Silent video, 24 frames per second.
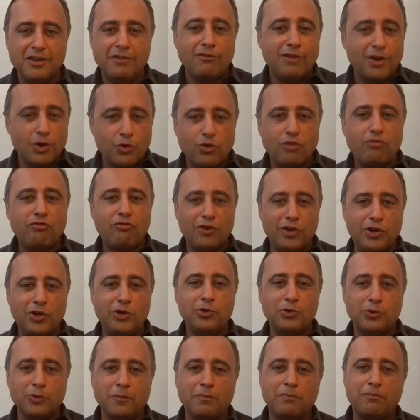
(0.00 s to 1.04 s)
Well, good for
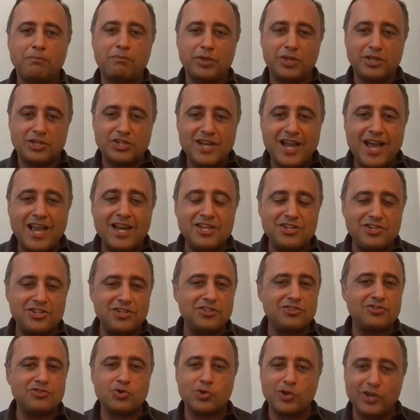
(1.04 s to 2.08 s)
you. But the challenge
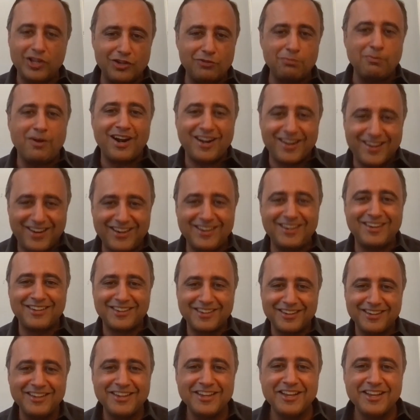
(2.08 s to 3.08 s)
is today's market,